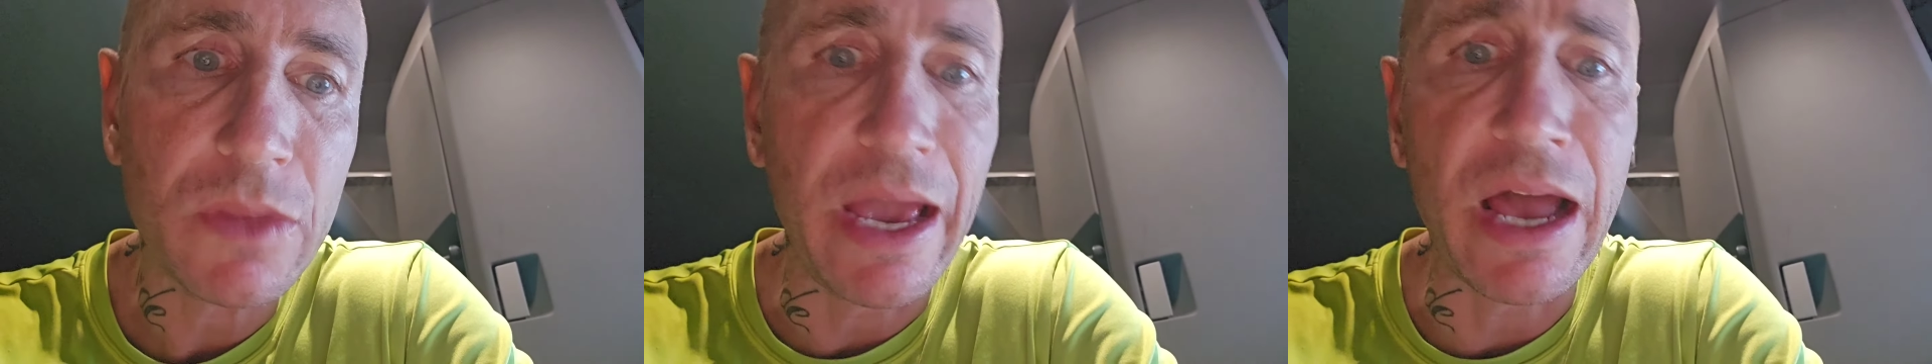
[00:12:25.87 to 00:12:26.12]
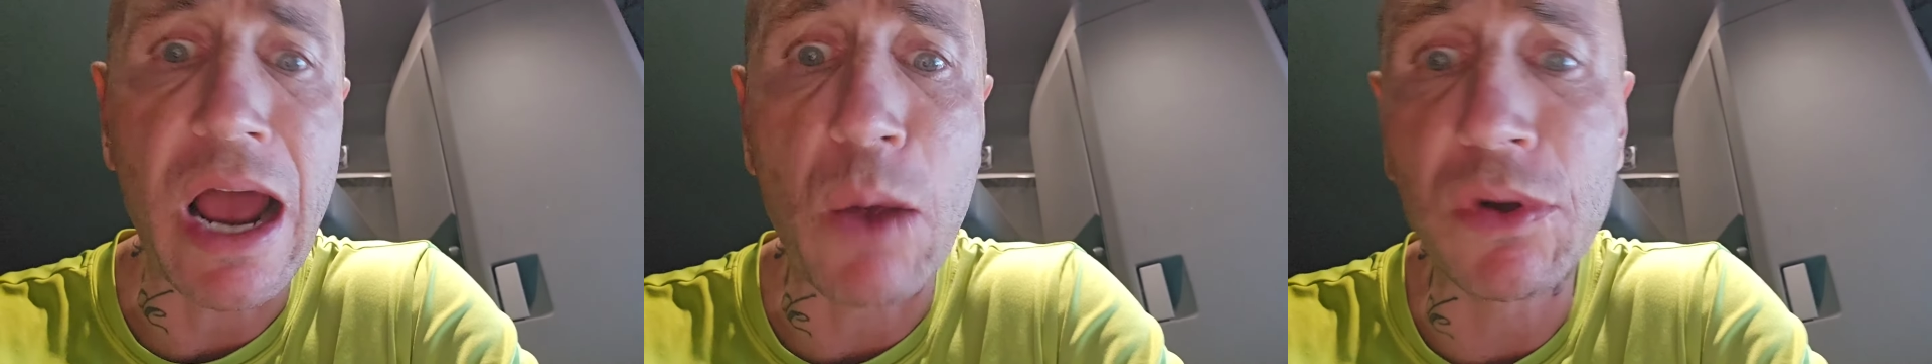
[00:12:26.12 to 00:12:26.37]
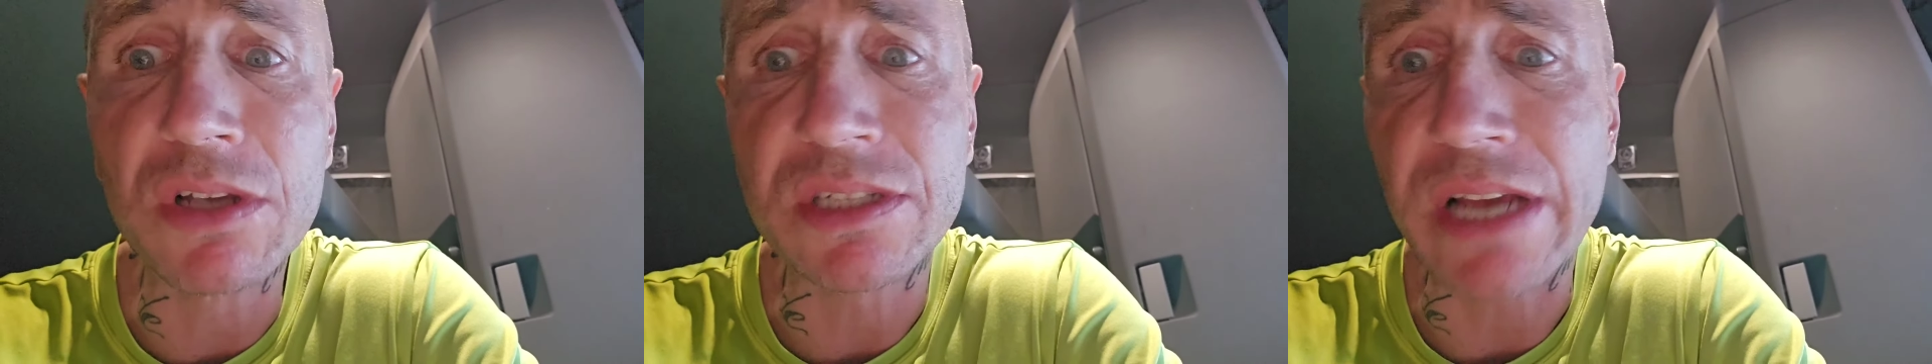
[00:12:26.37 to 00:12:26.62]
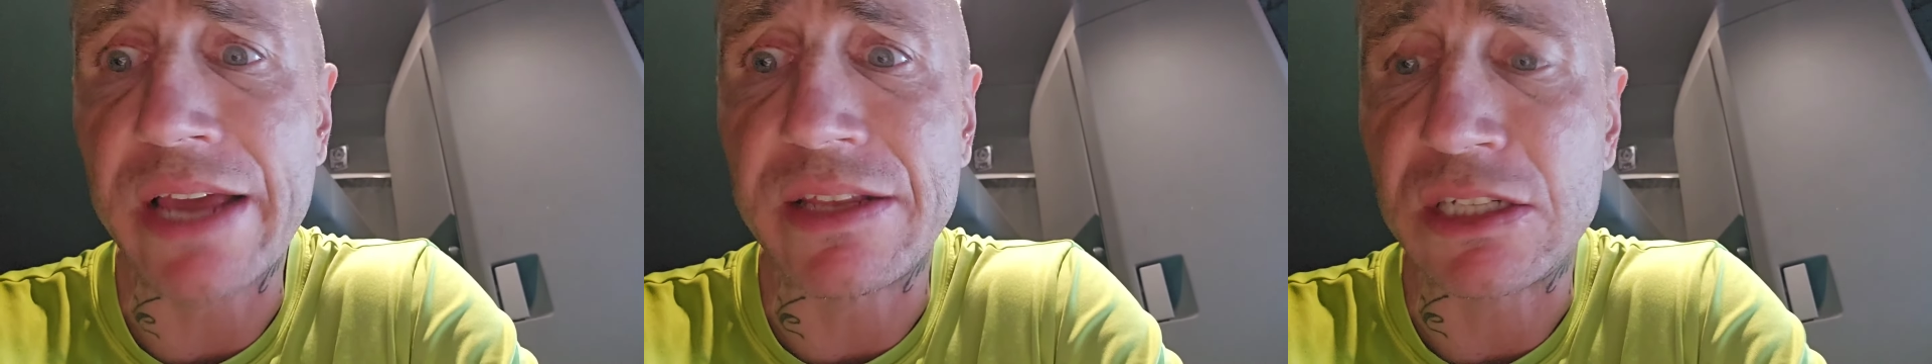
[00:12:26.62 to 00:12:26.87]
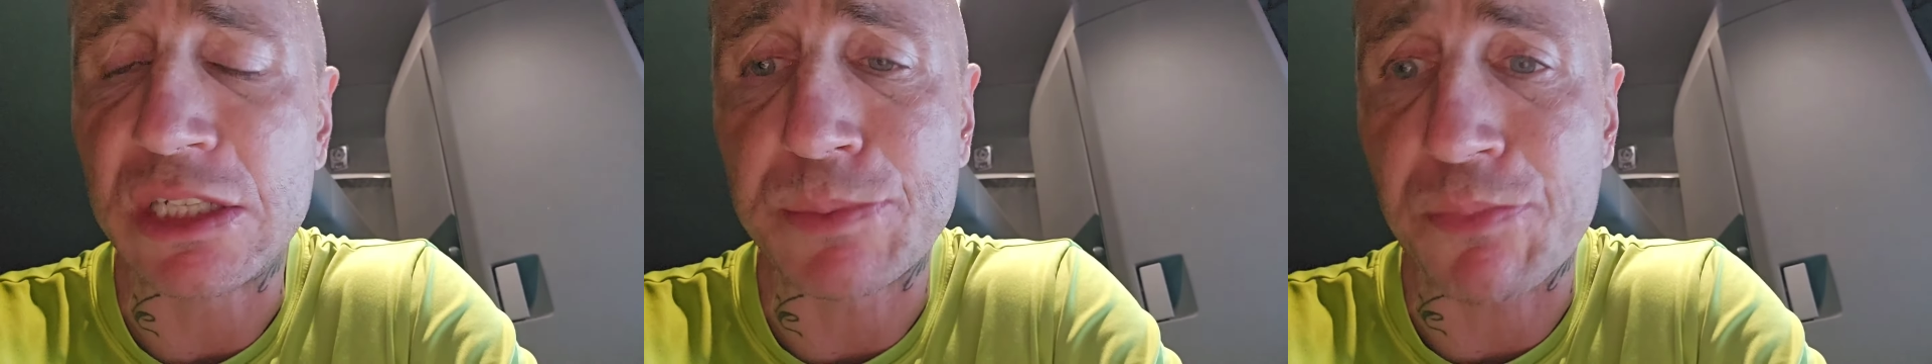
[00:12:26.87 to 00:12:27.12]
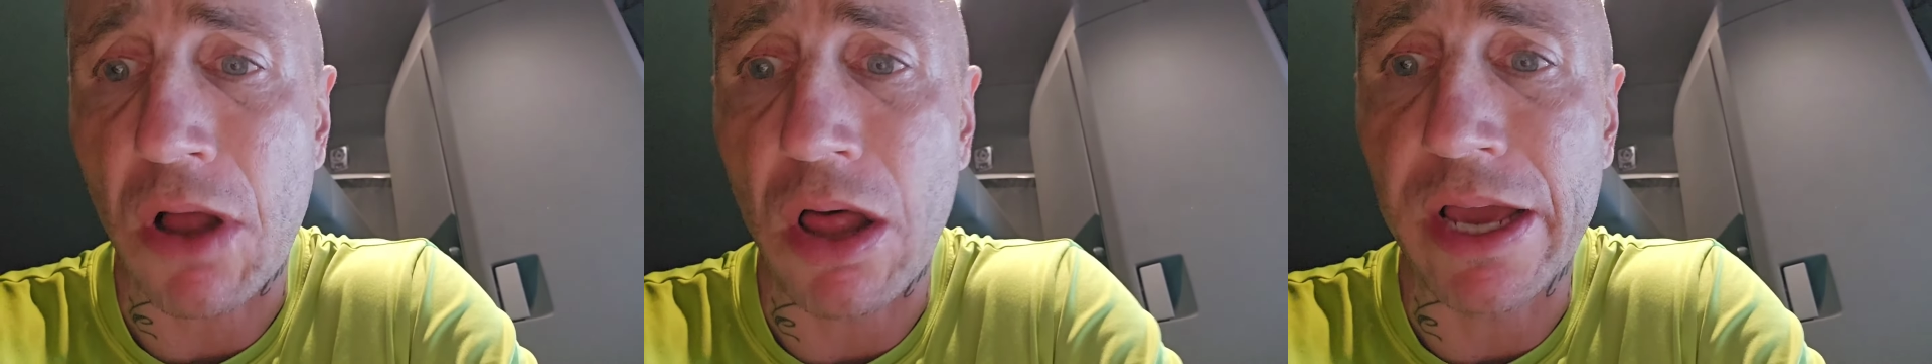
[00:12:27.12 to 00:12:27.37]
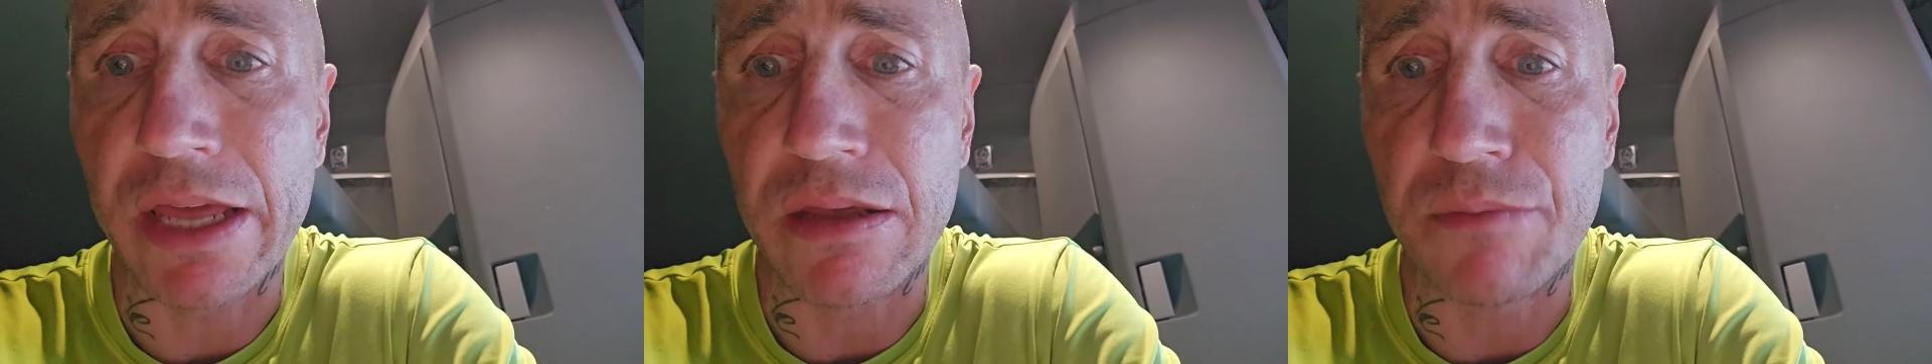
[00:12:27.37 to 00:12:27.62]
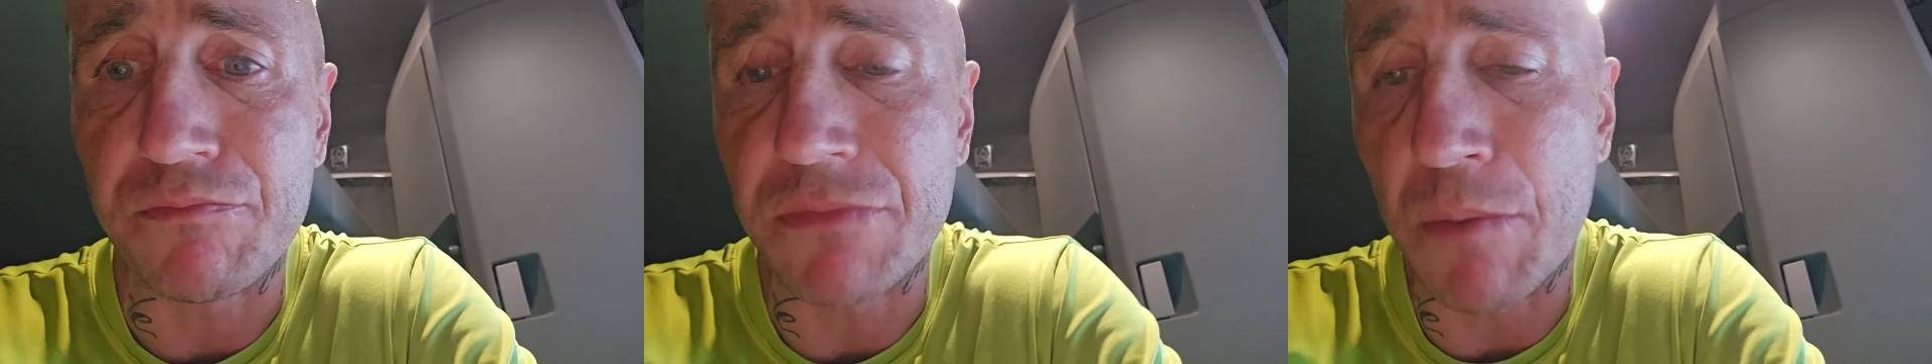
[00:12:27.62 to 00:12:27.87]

And I will say this is probably the,